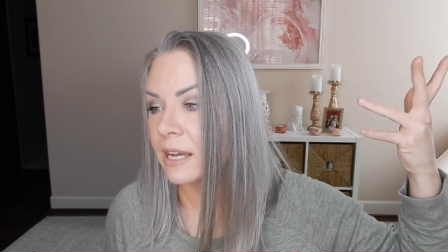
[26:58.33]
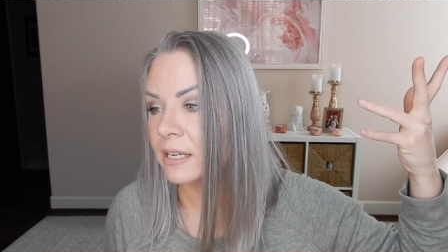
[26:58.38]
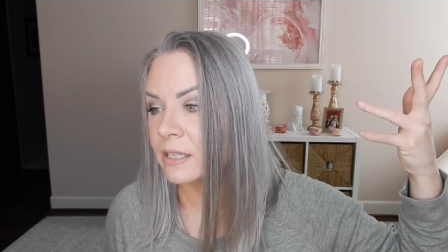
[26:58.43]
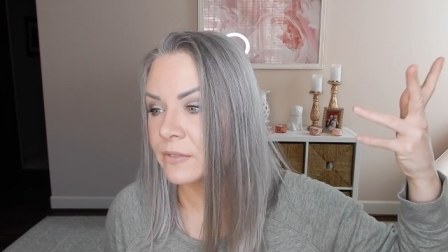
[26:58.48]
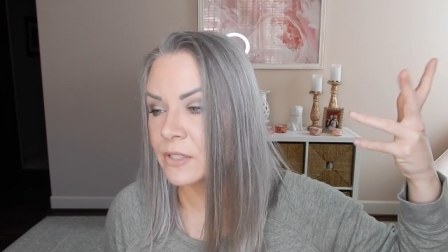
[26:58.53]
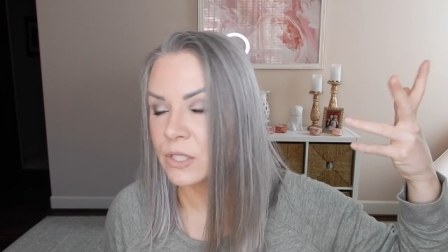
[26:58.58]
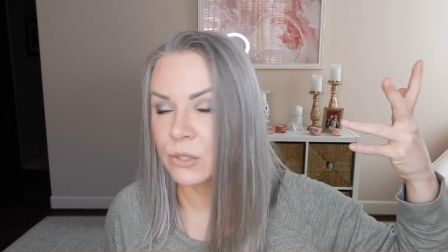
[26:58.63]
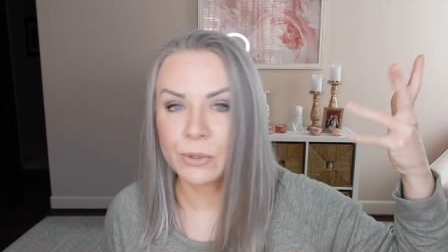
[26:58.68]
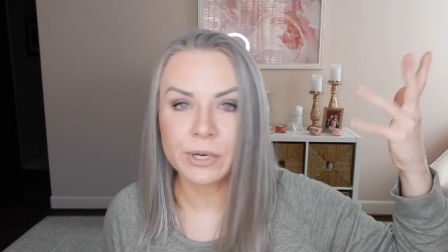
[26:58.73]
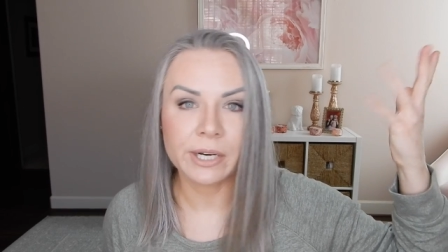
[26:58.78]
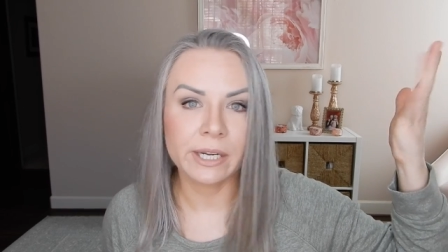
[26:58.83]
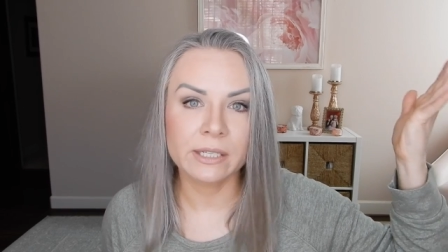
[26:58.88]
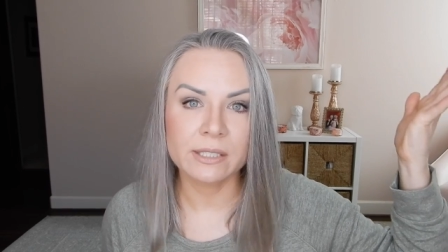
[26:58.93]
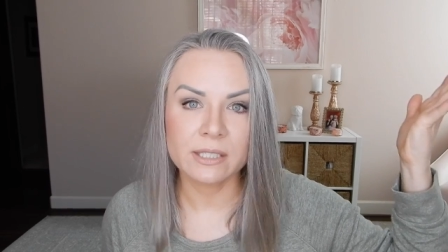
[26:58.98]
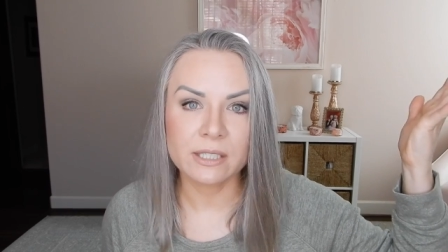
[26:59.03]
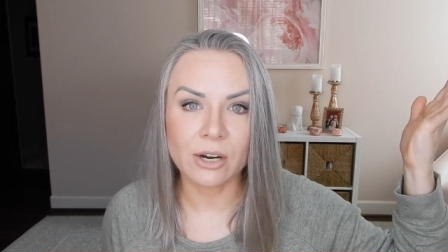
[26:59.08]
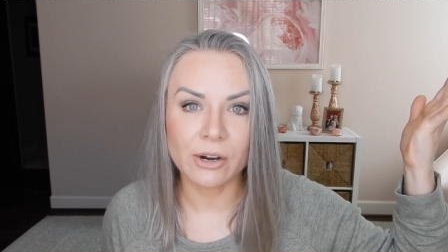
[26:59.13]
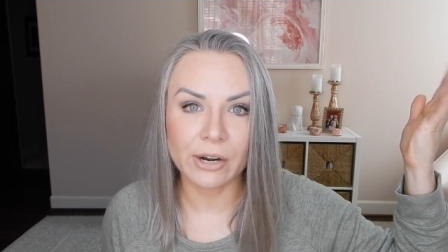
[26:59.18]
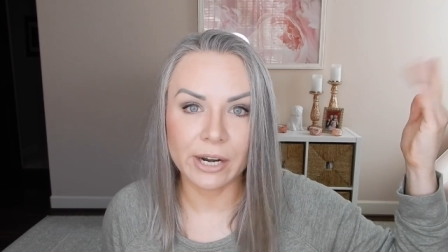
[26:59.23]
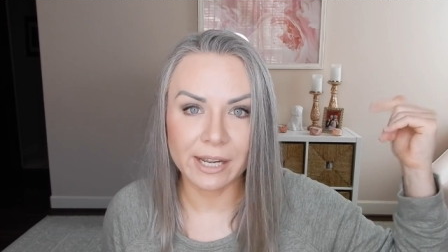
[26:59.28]
End of story.
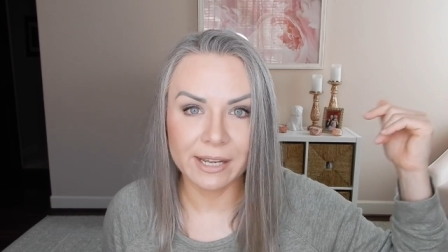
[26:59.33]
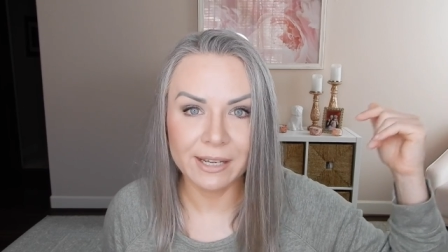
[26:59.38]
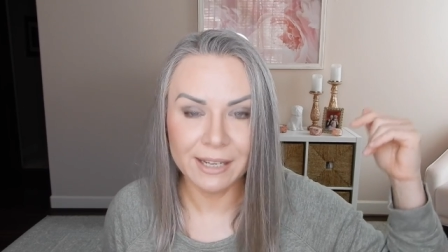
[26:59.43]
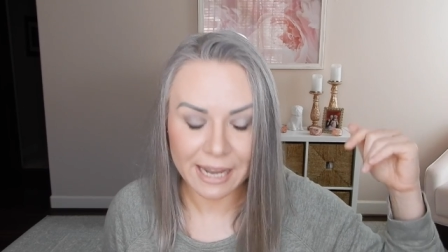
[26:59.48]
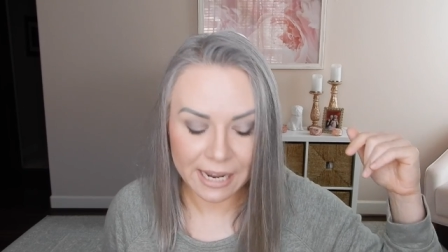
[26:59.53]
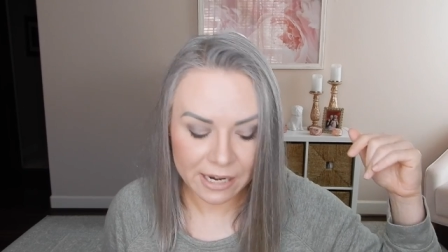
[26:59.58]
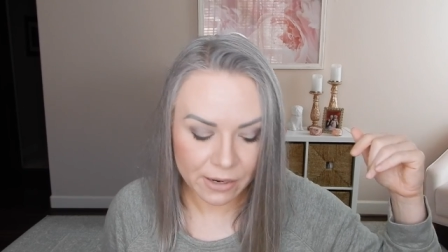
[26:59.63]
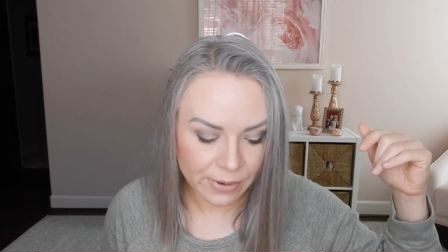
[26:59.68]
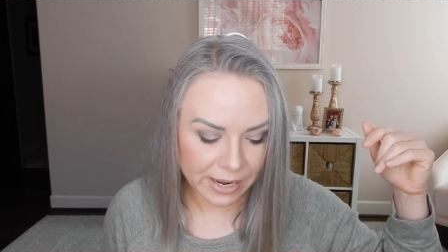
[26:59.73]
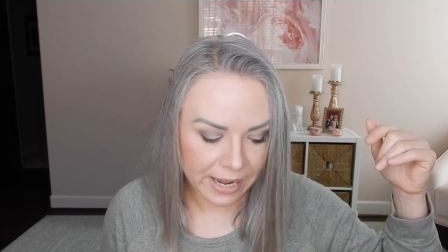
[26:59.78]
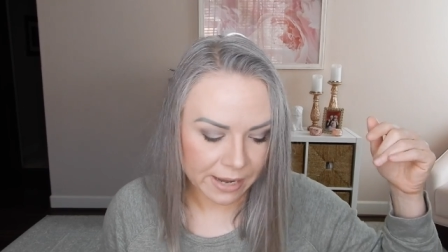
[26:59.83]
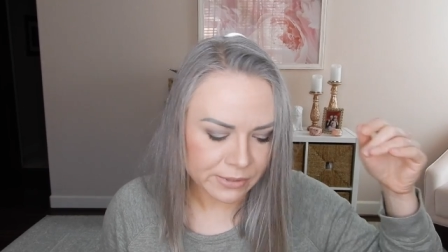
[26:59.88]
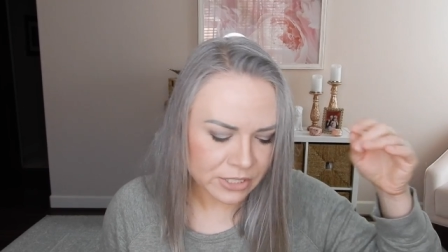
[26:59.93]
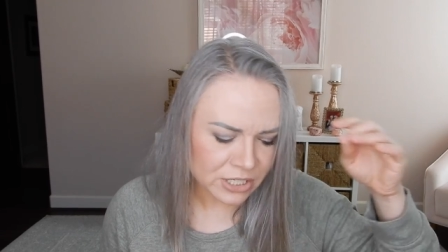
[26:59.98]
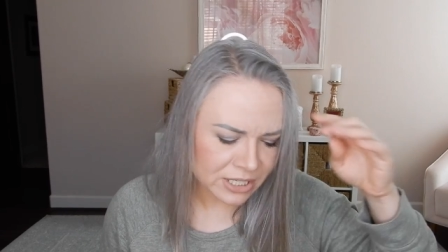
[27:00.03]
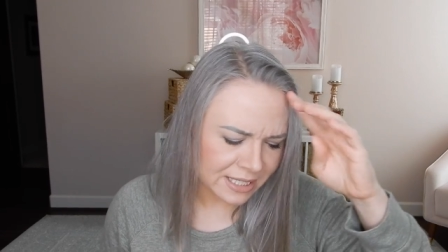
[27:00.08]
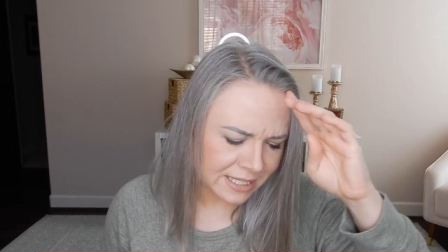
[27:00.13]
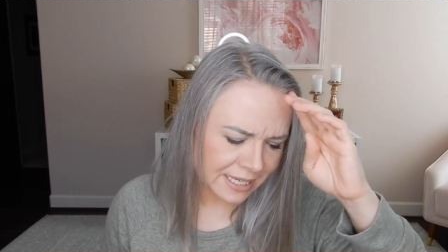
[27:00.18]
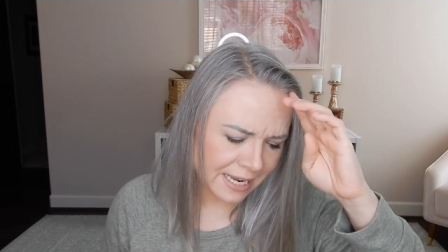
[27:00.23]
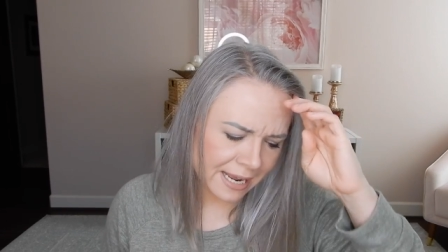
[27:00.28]
Sorry. Anyway, I
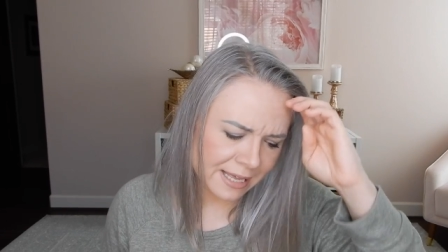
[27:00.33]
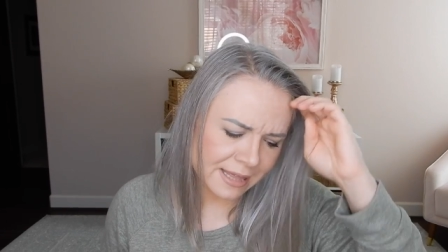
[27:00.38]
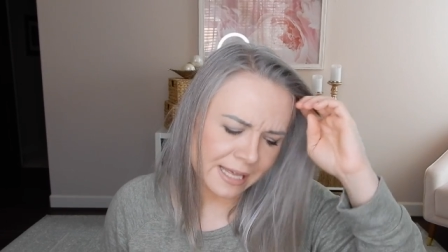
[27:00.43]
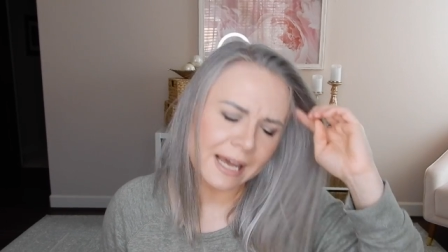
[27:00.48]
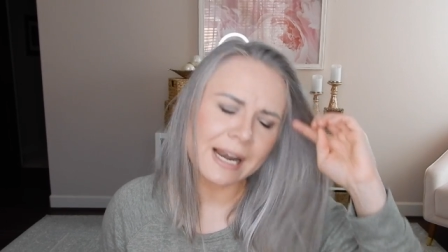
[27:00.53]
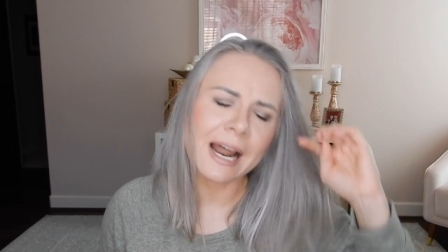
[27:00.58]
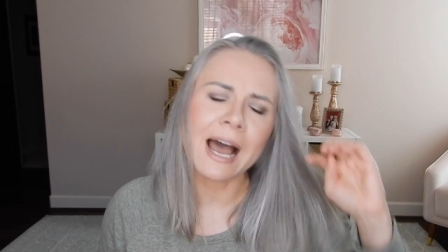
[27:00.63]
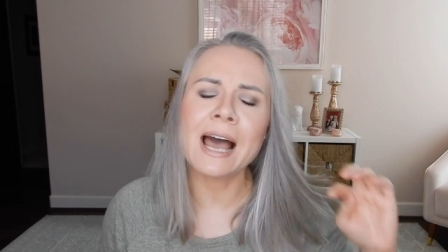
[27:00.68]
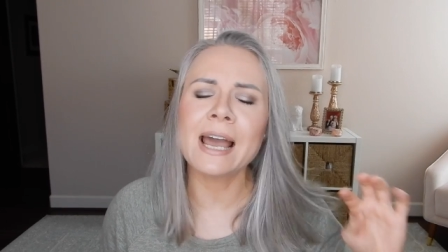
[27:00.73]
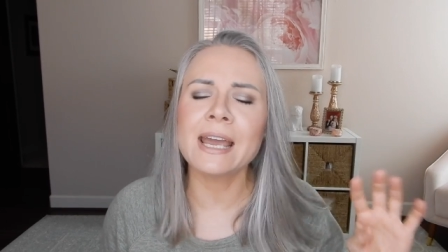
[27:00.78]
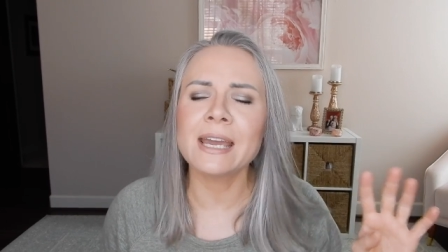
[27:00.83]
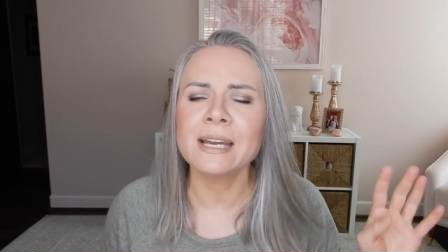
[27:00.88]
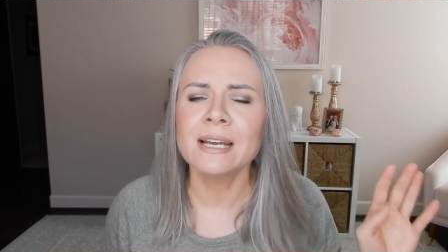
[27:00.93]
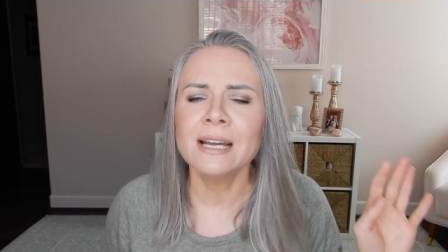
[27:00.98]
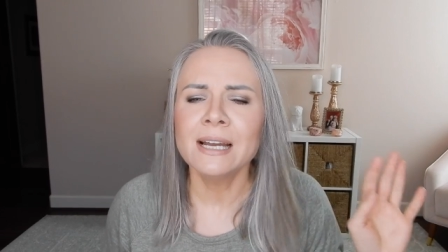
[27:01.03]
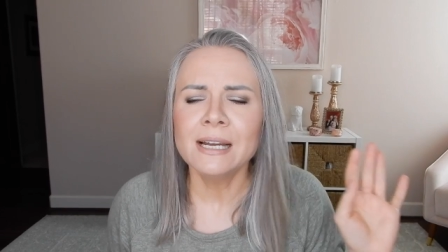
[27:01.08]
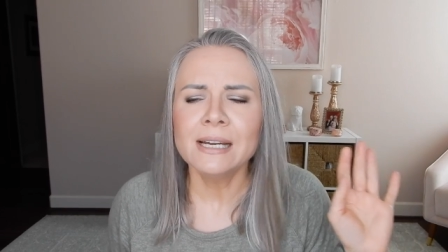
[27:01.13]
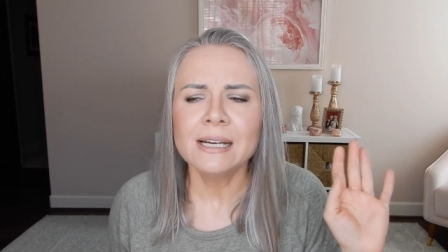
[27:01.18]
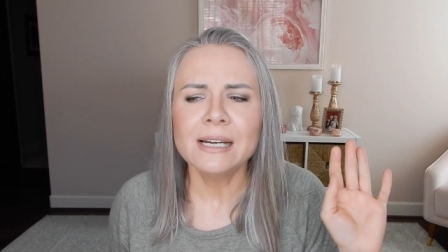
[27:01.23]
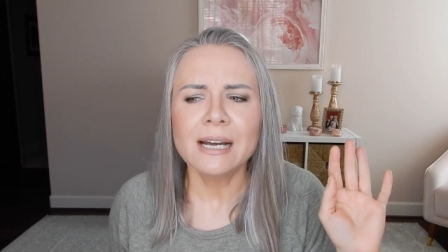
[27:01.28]
was just saying that I,